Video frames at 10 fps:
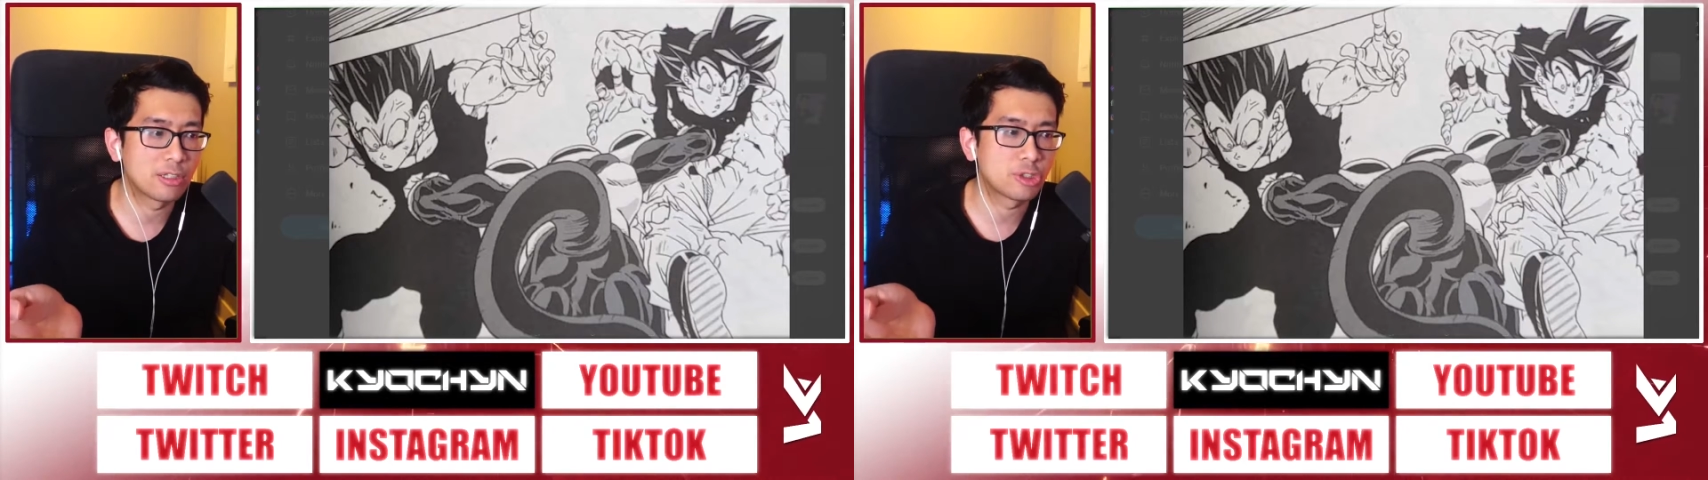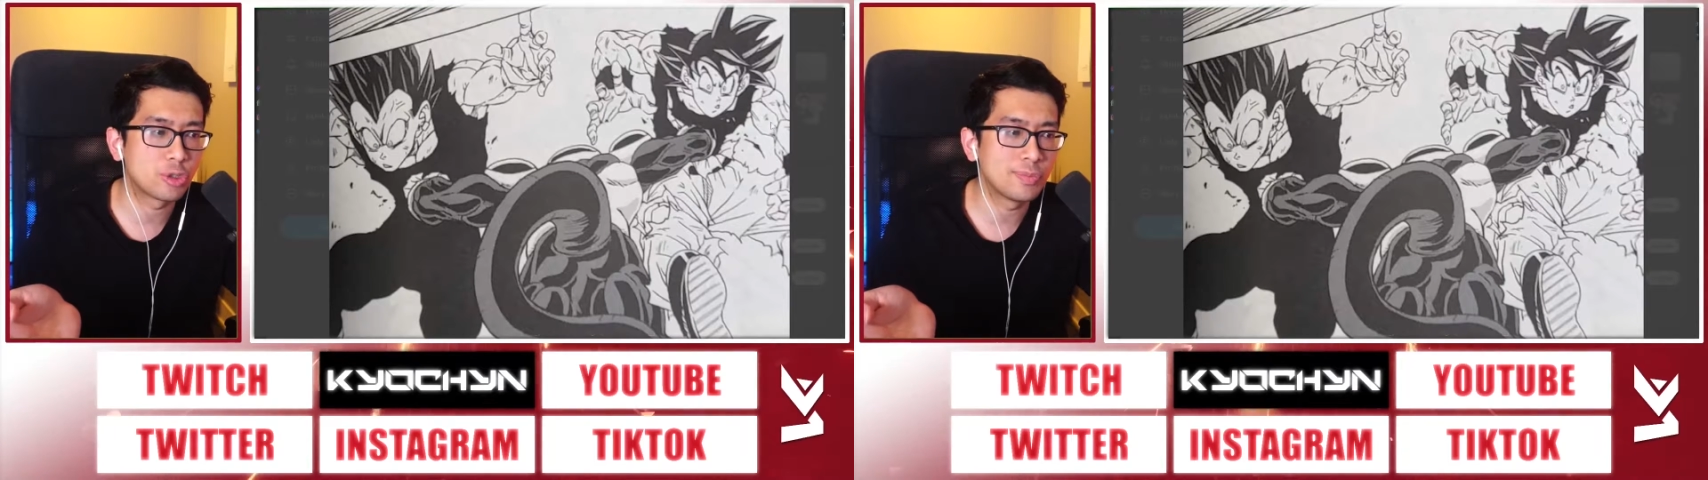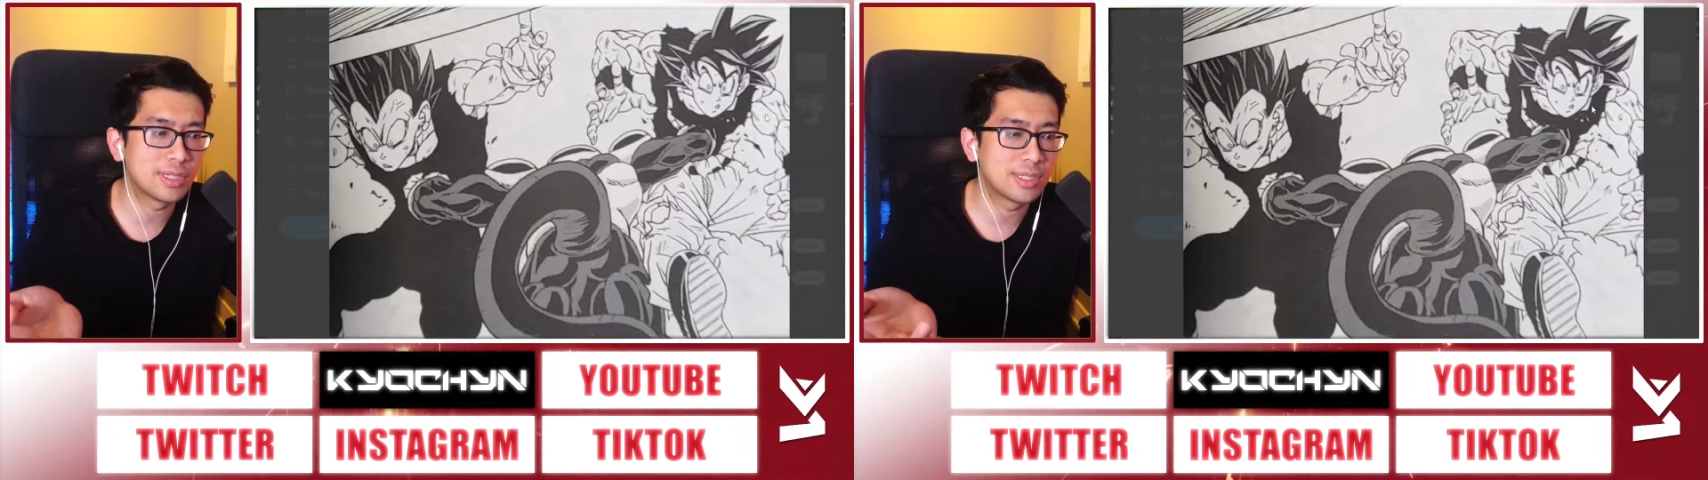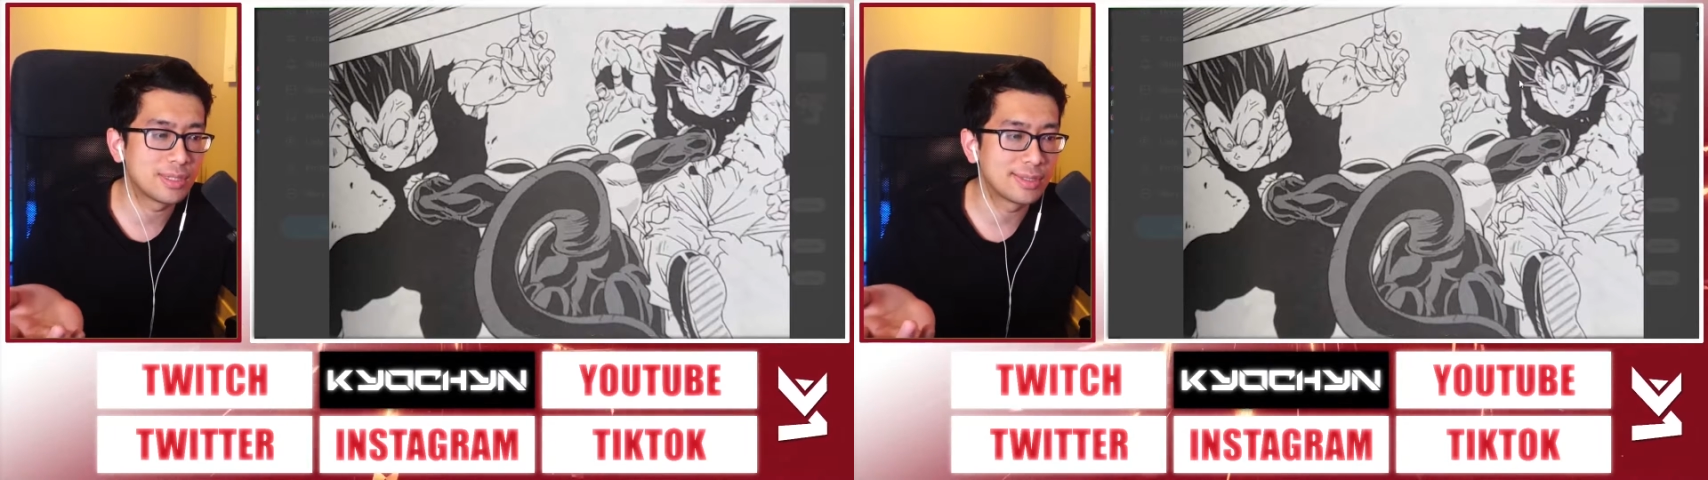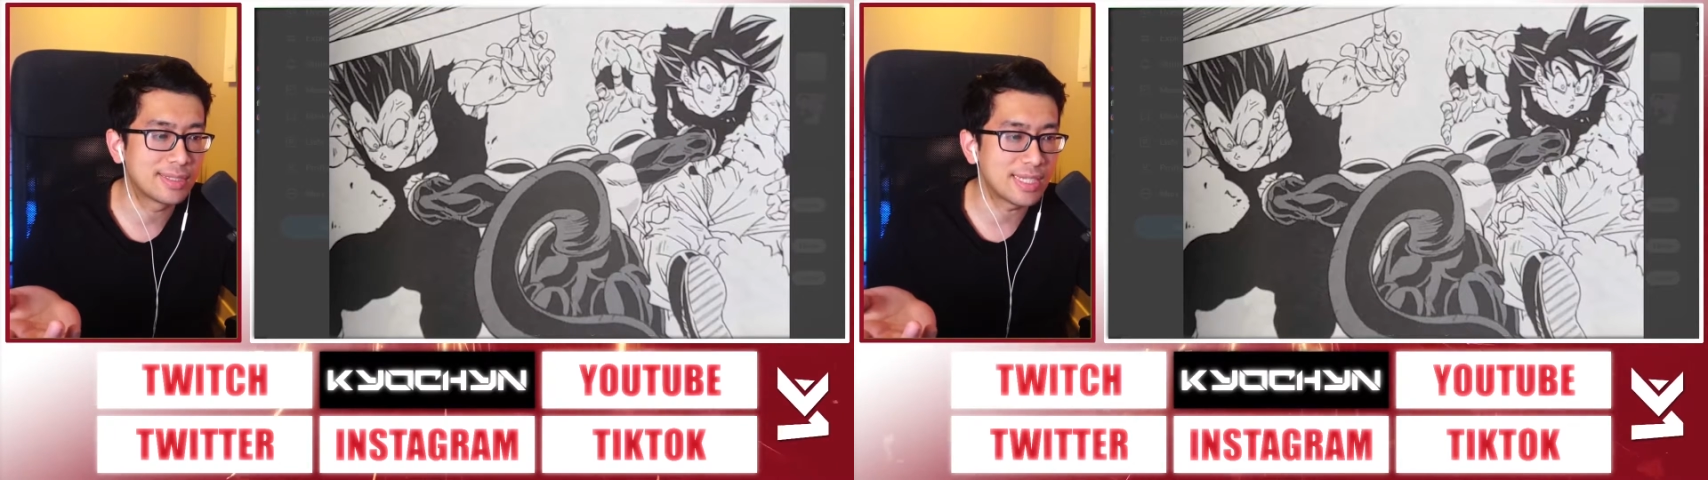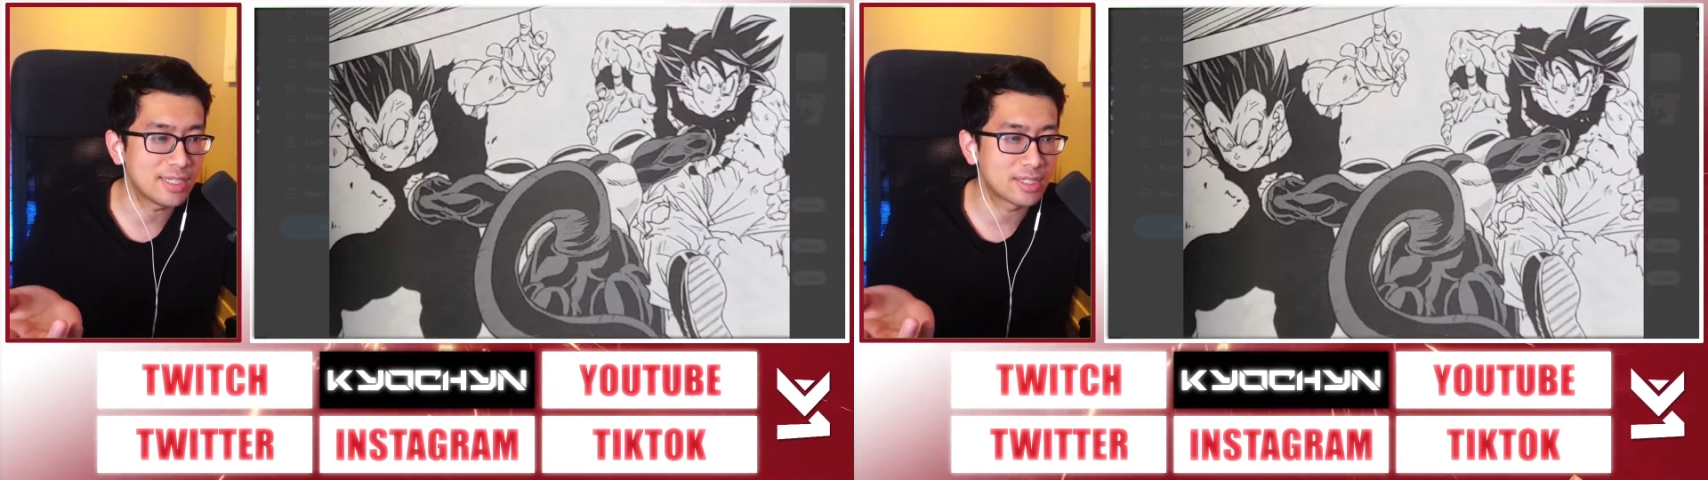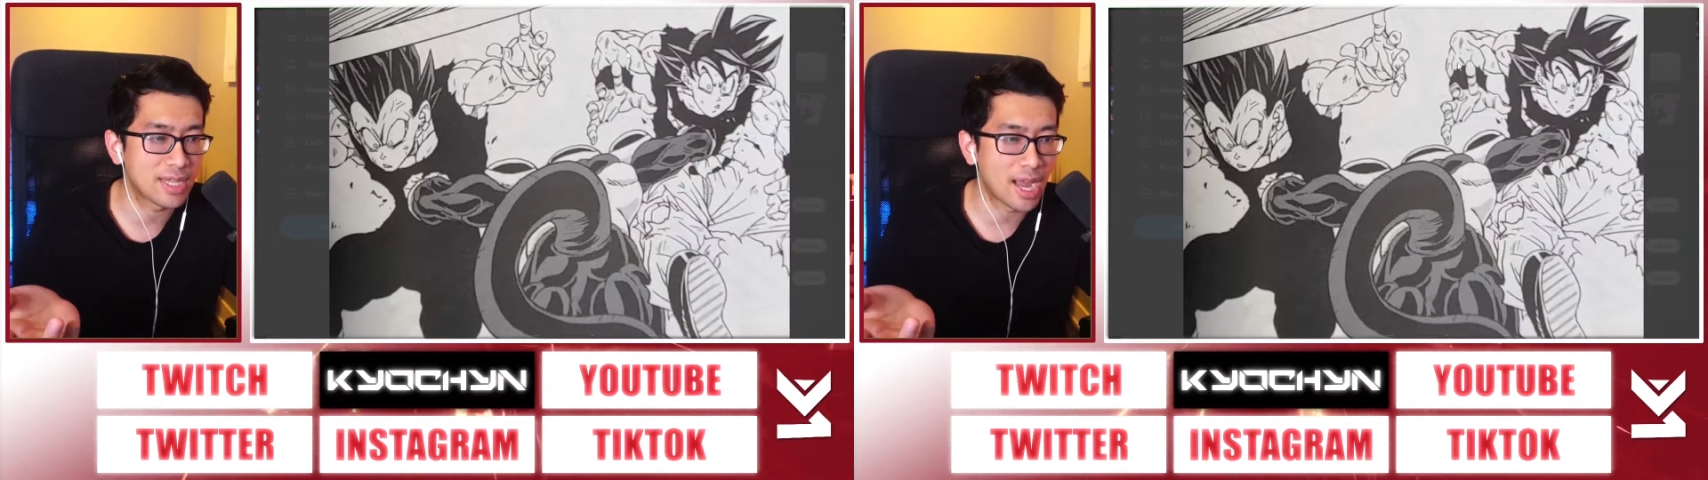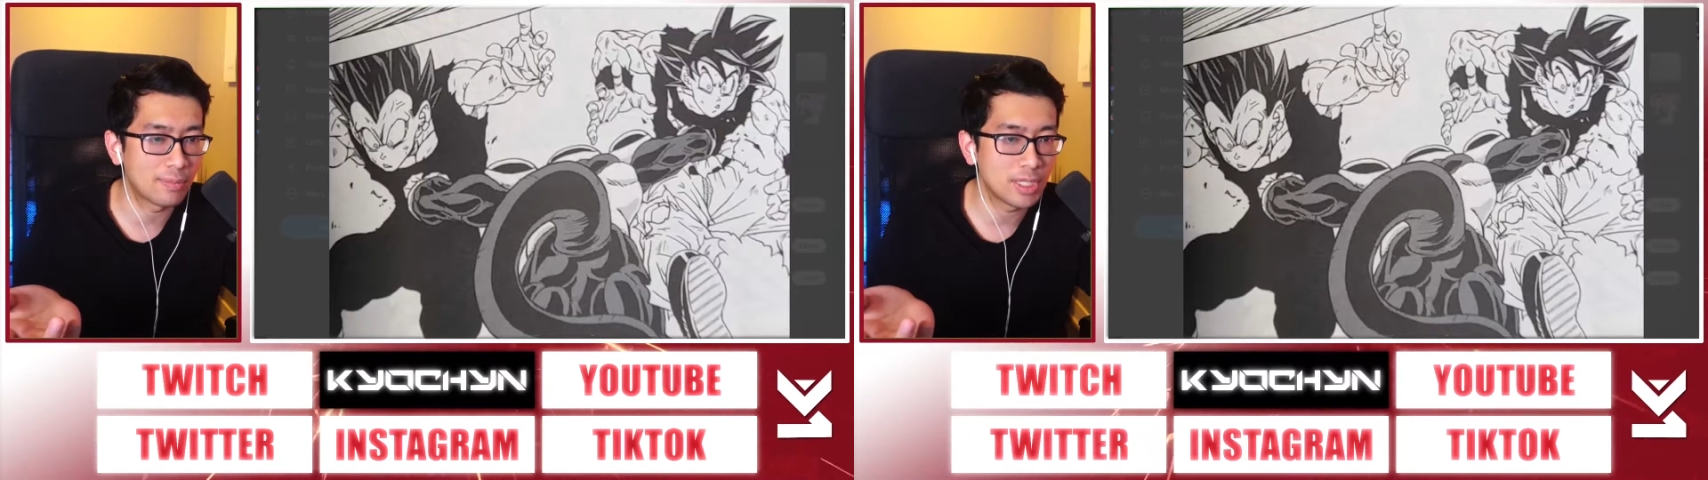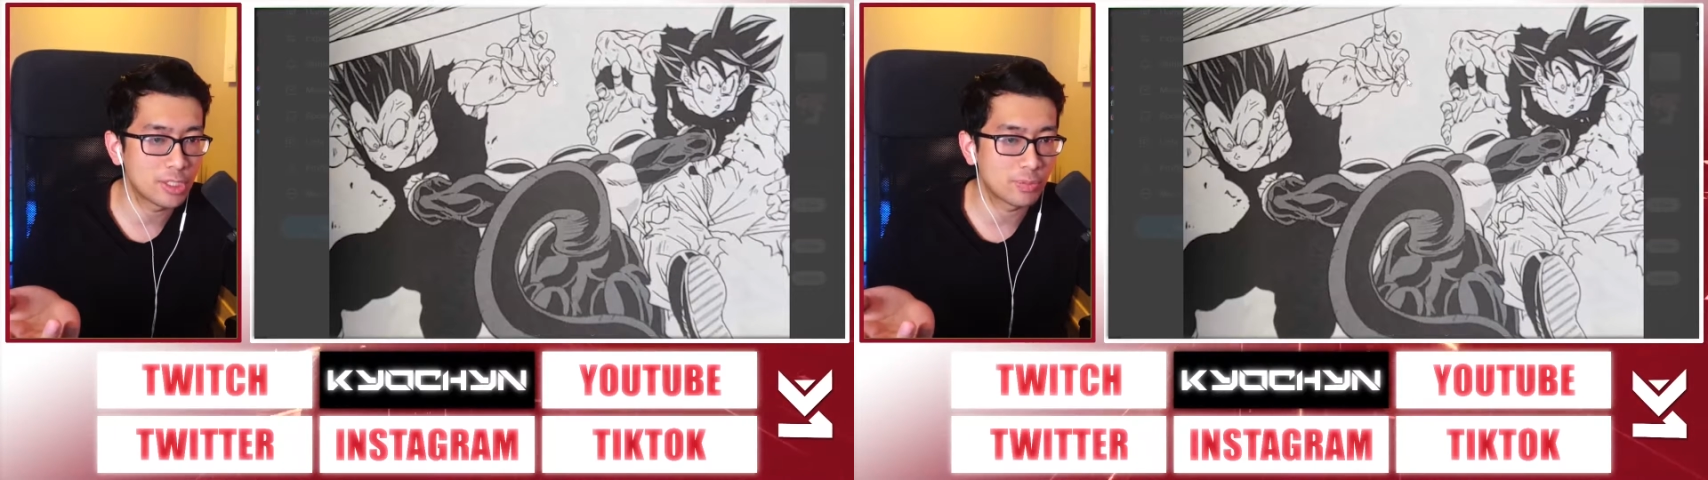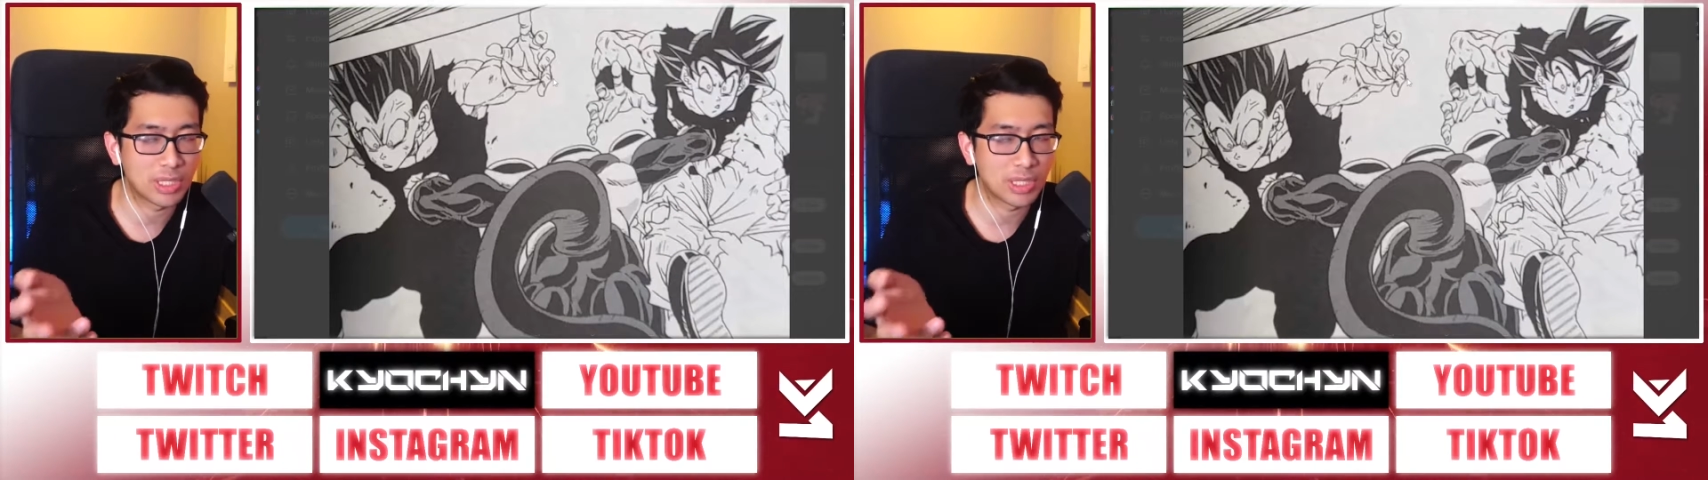assume these damage,